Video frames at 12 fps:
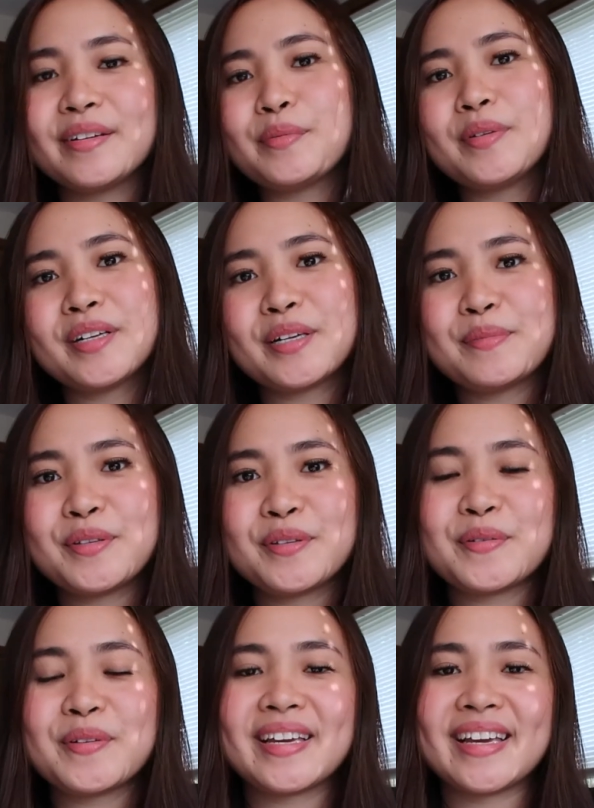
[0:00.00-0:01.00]
Welcome
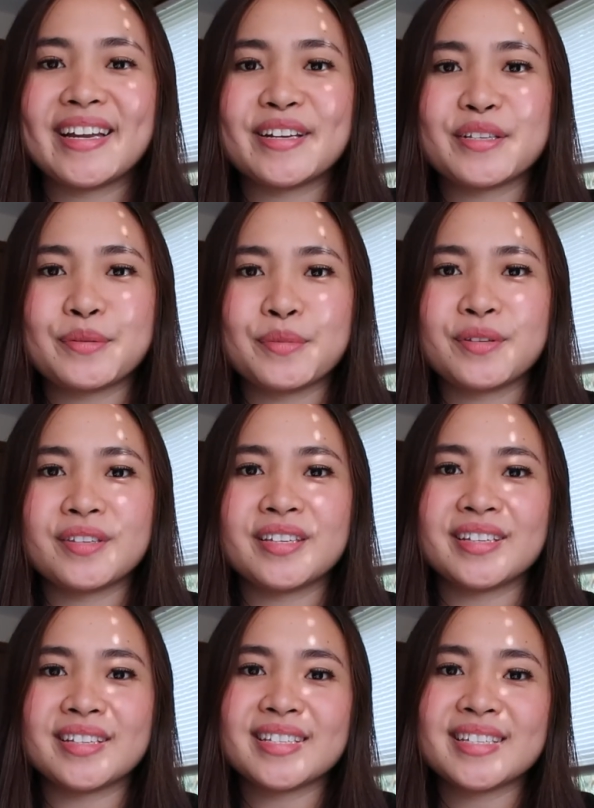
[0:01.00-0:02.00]
to Ayana's
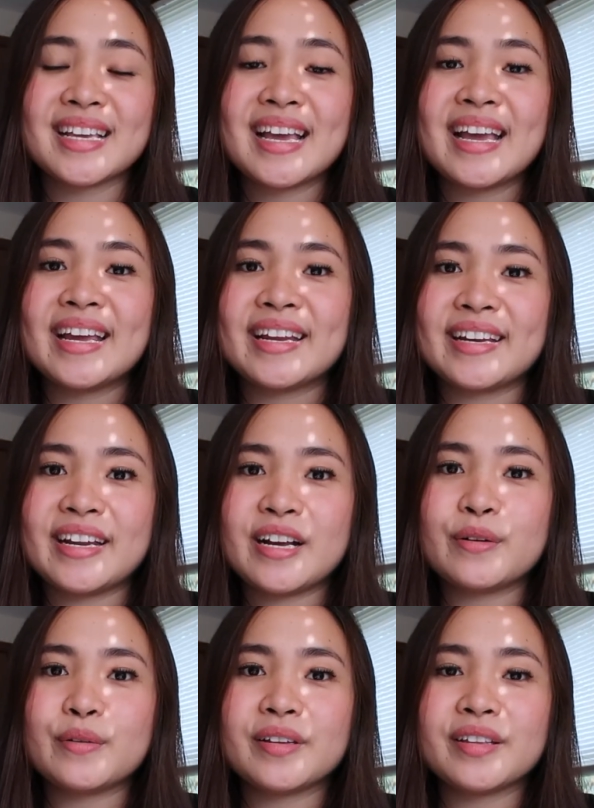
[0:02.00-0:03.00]
Musings.
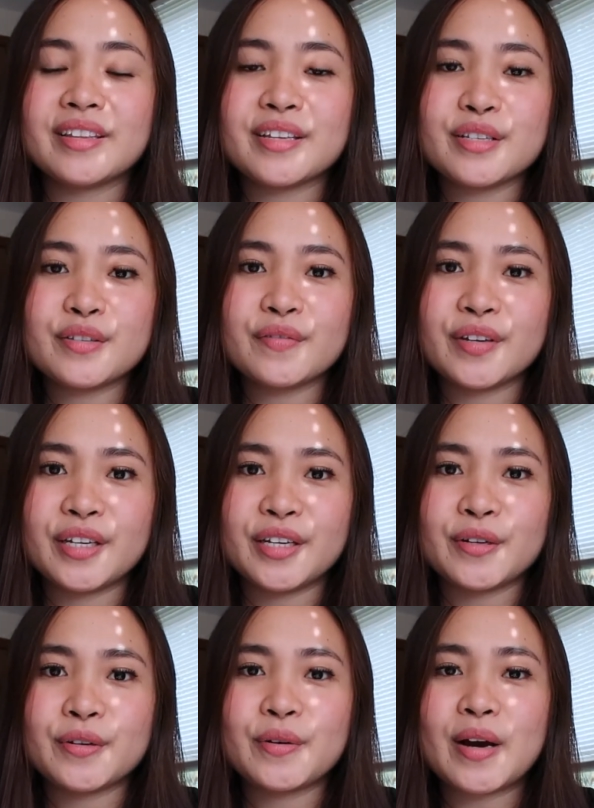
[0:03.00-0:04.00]
Now, in this
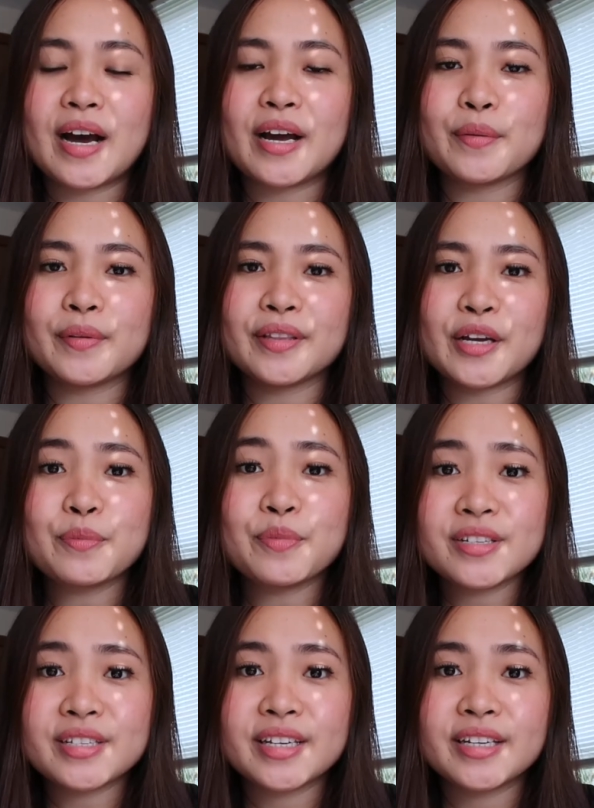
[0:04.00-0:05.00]
video, I will now
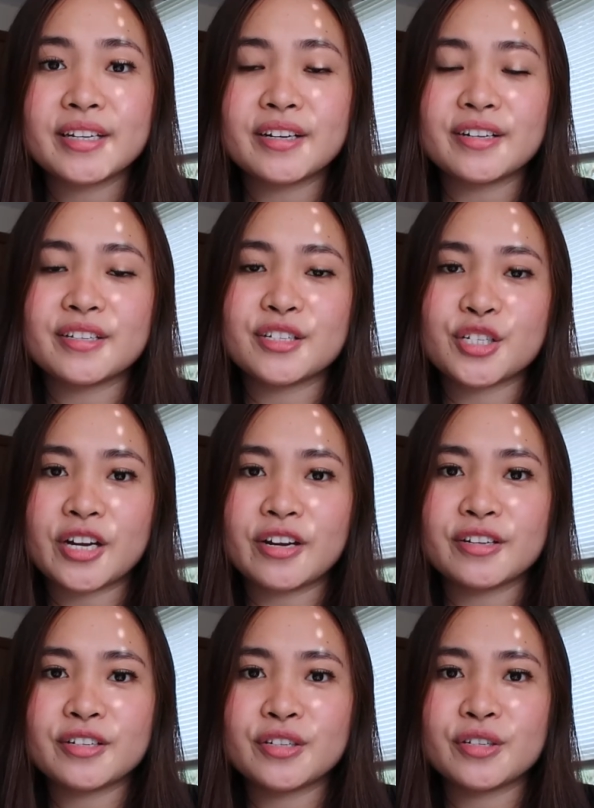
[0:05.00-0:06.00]
proceed on
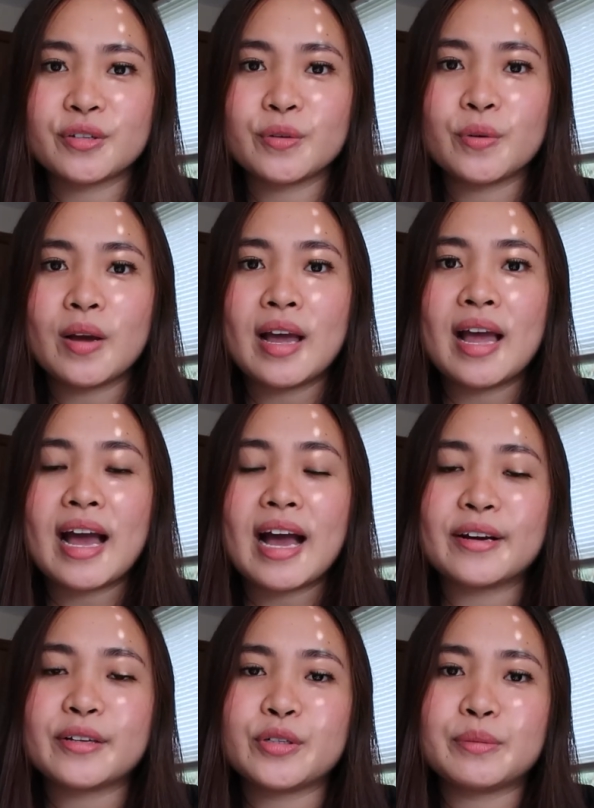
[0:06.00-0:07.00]
sharing to you
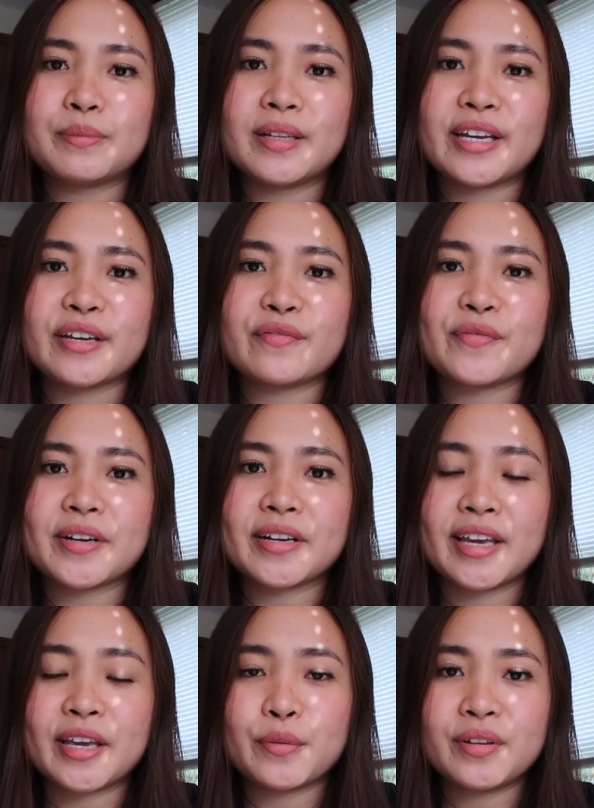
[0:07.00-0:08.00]
how to apply for a
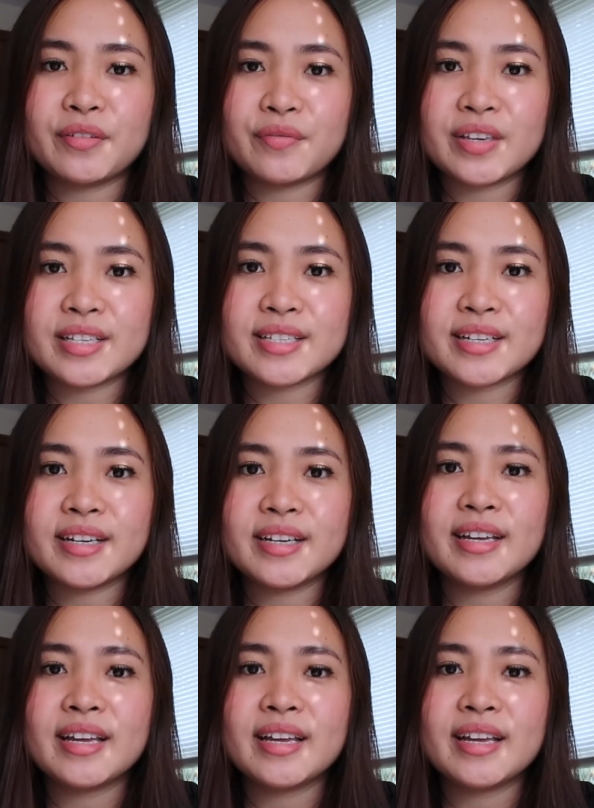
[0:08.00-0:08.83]
K-1 visa,